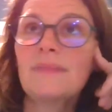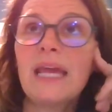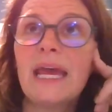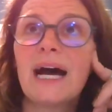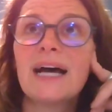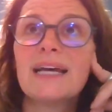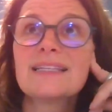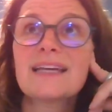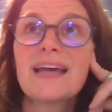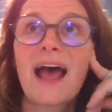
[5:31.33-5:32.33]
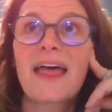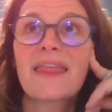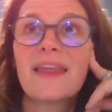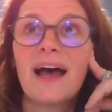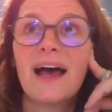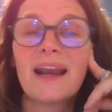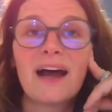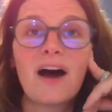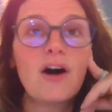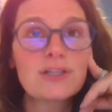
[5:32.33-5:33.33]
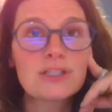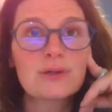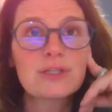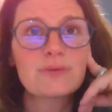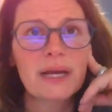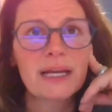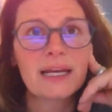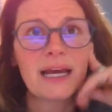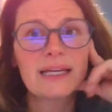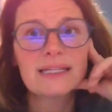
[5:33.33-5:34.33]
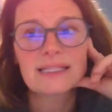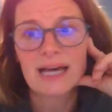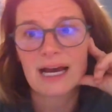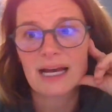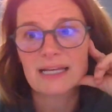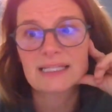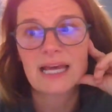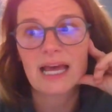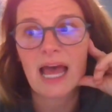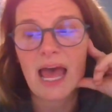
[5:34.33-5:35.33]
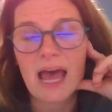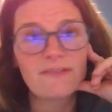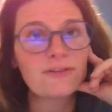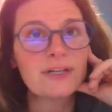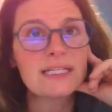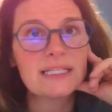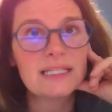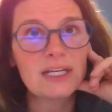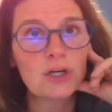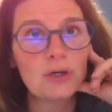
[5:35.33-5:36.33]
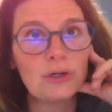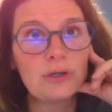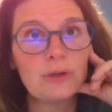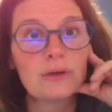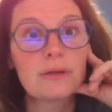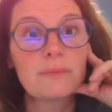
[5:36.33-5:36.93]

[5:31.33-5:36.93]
And then also to recognize that every single